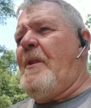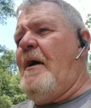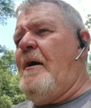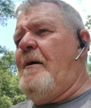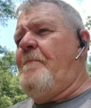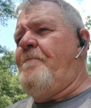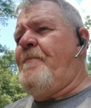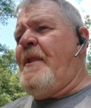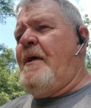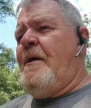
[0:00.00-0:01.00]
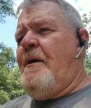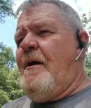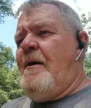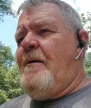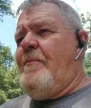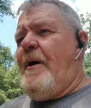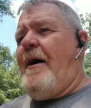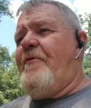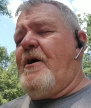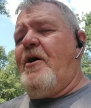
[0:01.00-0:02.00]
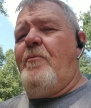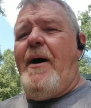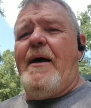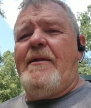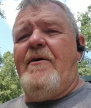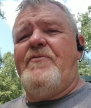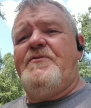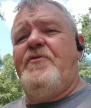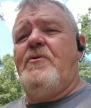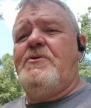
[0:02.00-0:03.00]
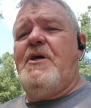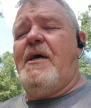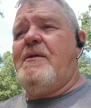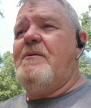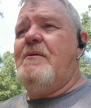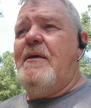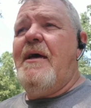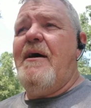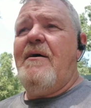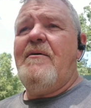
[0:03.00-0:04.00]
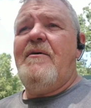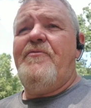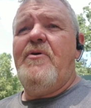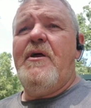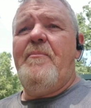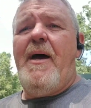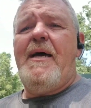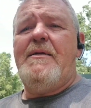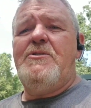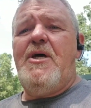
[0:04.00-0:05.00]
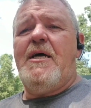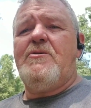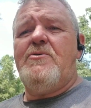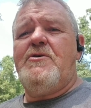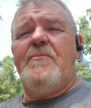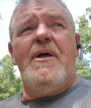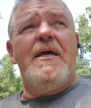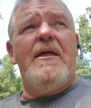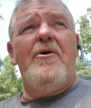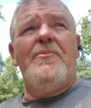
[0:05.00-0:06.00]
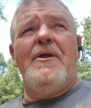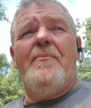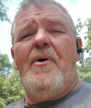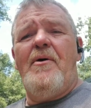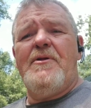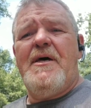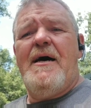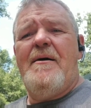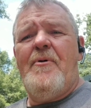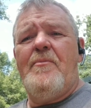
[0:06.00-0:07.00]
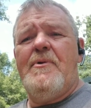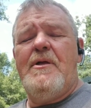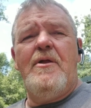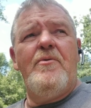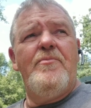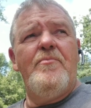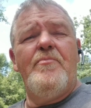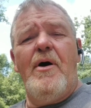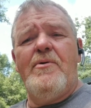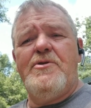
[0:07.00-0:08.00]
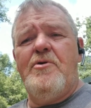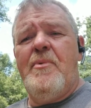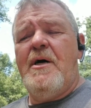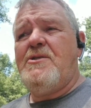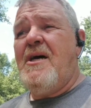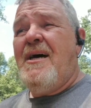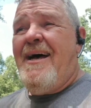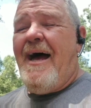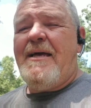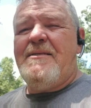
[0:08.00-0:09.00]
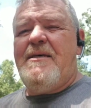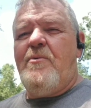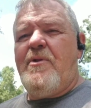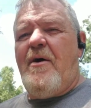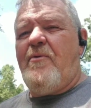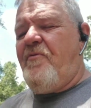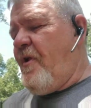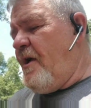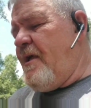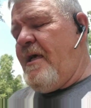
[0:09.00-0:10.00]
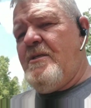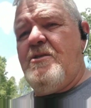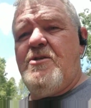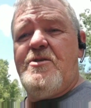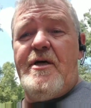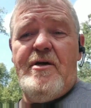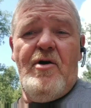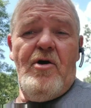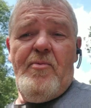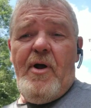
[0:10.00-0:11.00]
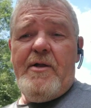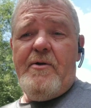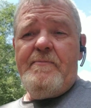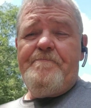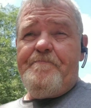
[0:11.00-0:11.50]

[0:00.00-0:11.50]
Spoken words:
I've got to go back. Now, if it's fuel injected, yeah, if you get a bad injector or something like that, opening up all the time, opening, you know, blowing too much, I can see where that would flood the engine just like a carburetor